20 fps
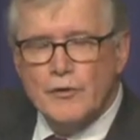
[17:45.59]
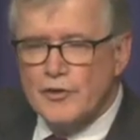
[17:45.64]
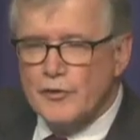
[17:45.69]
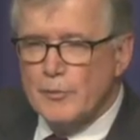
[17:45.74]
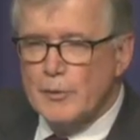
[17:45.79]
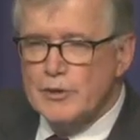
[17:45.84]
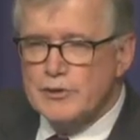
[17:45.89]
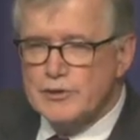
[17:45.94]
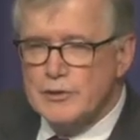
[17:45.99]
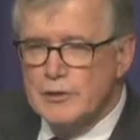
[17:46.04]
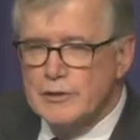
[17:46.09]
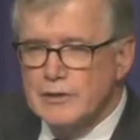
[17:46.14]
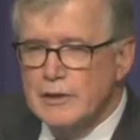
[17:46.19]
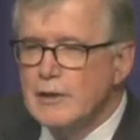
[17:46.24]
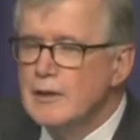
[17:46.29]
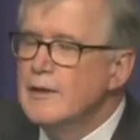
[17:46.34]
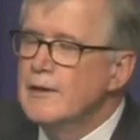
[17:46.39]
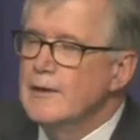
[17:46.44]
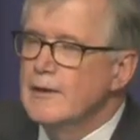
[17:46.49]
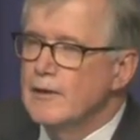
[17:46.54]
especially
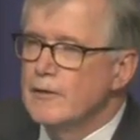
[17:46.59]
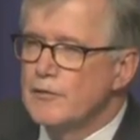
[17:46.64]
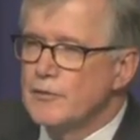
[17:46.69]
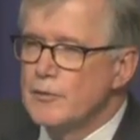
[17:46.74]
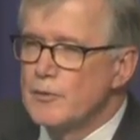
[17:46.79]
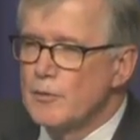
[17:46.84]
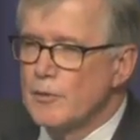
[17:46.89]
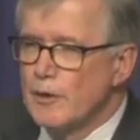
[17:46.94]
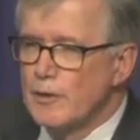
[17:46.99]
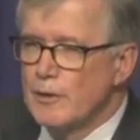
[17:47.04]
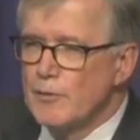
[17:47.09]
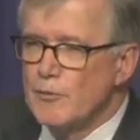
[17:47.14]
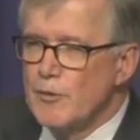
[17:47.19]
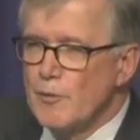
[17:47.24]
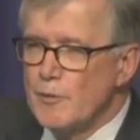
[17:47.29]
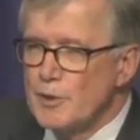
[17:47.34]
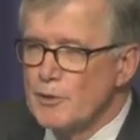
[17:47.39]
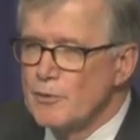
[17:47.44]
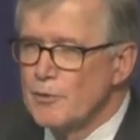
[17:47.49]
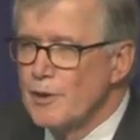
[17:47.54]
if you are a
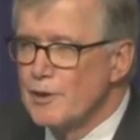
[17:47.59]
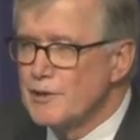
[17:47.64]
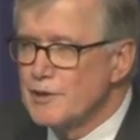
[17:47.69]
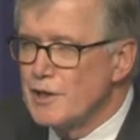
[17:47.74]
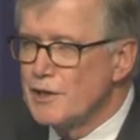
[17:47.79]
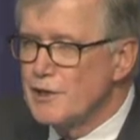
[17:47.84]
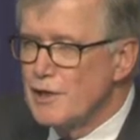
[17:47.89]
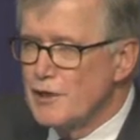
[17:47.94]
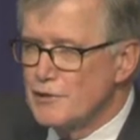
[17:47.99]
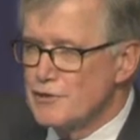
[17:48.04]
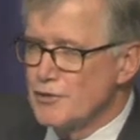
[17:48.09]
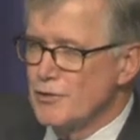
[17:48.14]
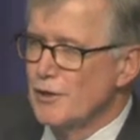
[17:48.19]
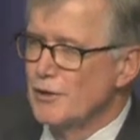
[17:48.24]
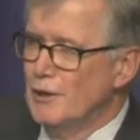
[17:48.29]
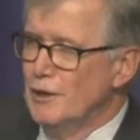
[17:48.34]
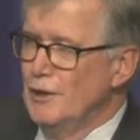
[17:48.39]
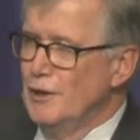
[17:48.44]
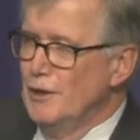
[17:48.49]
woman or a teenager.